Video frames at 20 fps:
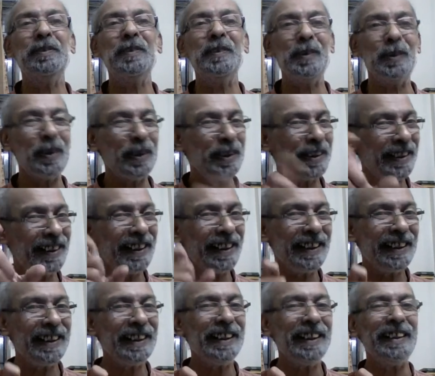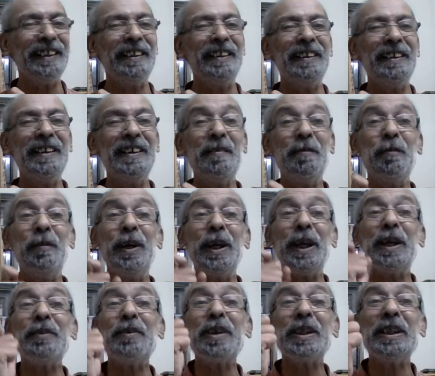not taking,
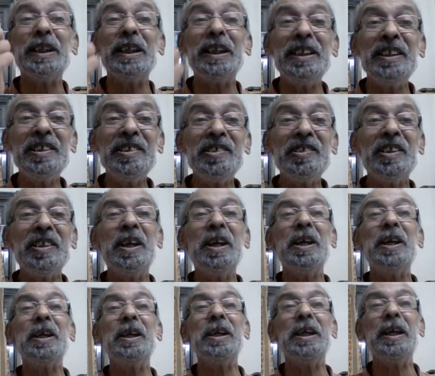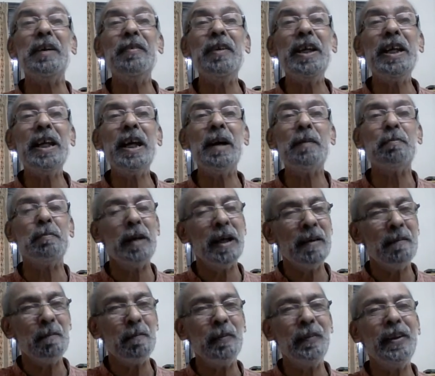wherever there is giving up,
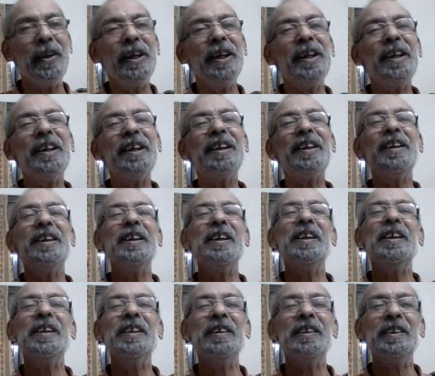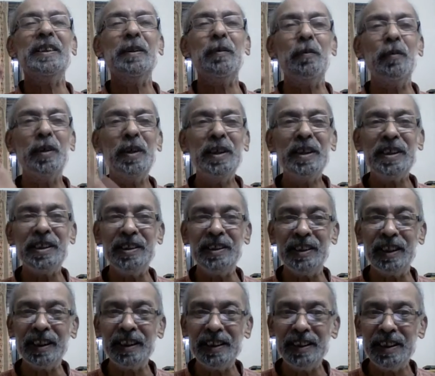there the word
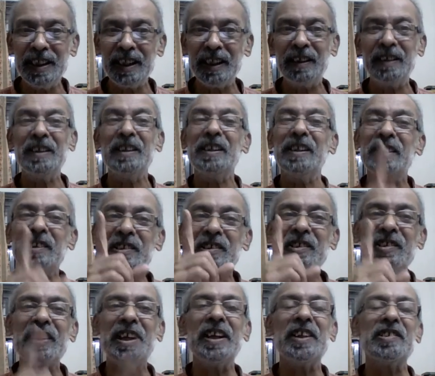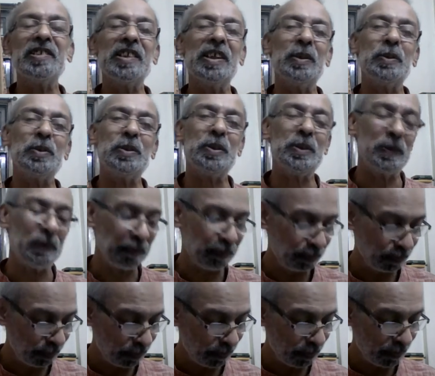yajna, it stands out.
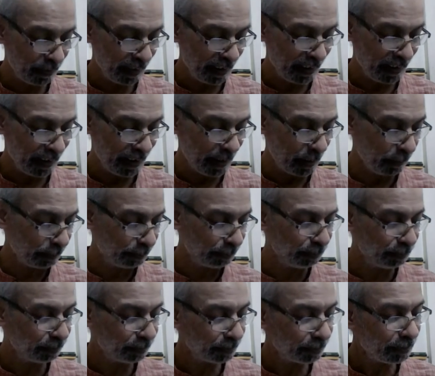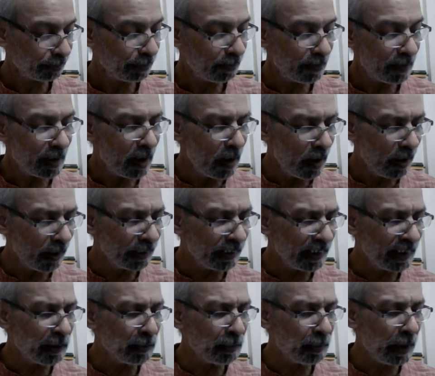Now, on
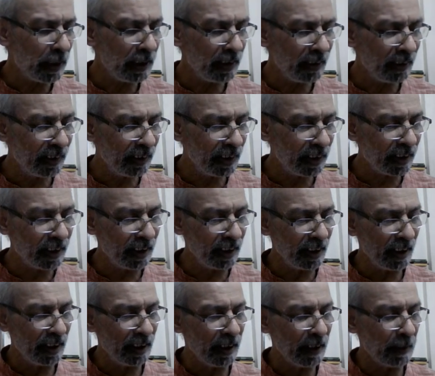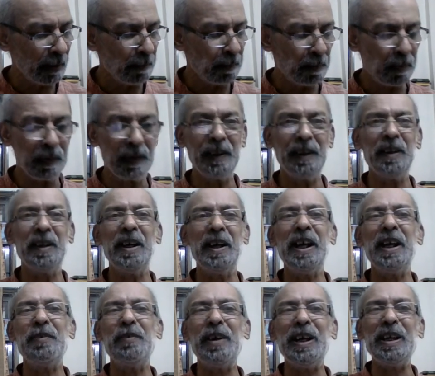this particular
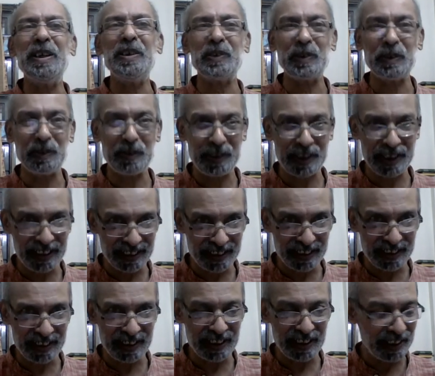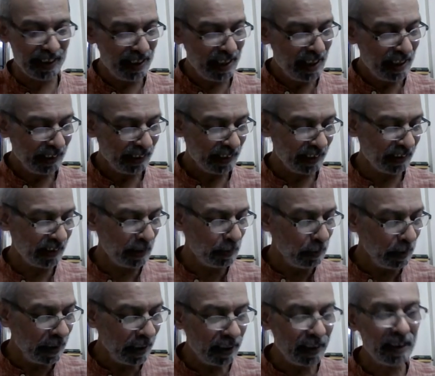advice of Sri Krishna, the
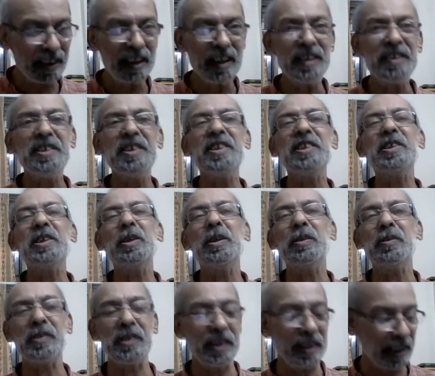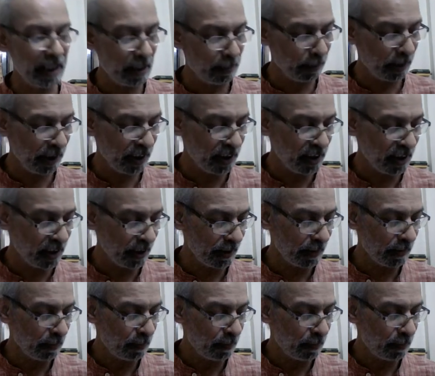similar teaching of Sri Ramakrishna,